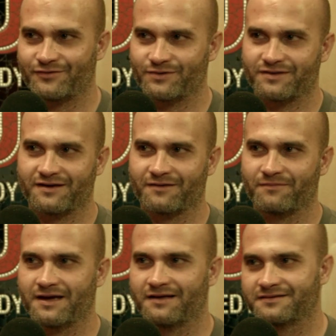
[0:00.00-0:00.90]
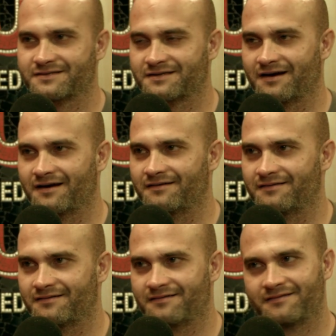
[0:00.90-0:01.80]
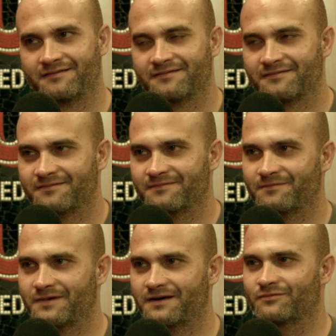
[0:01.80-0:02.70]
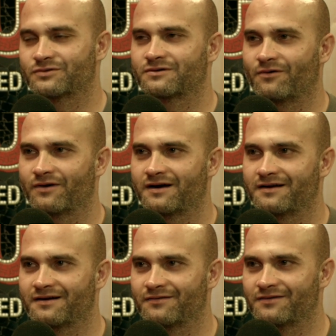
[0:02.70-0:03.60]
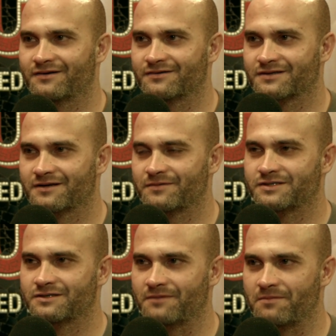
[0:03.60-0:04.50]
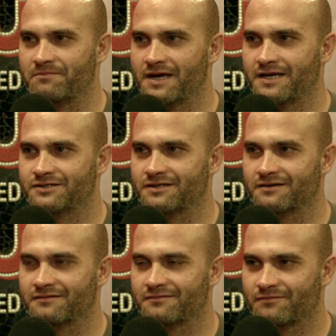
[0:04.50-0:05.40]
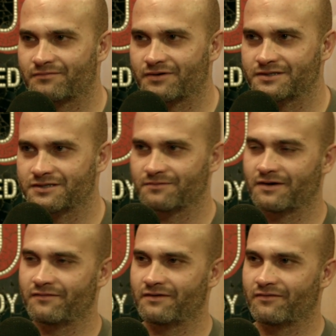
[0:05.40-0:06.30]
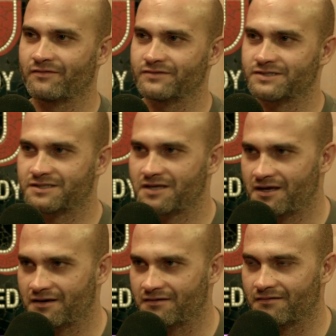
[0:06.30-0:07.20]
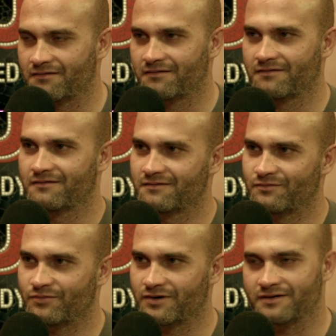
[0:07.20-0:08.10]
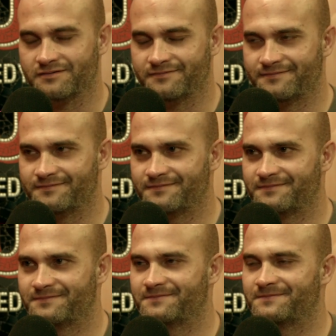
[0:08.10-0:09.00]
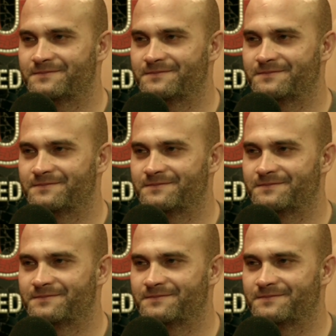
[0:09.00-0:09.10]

you would think, man, this guy, man, what's going on down there? Mm-hmm. It's got to be something amazing. Mm-hmm. Probably something I've never even seen. Mm-hmm. But and but turns out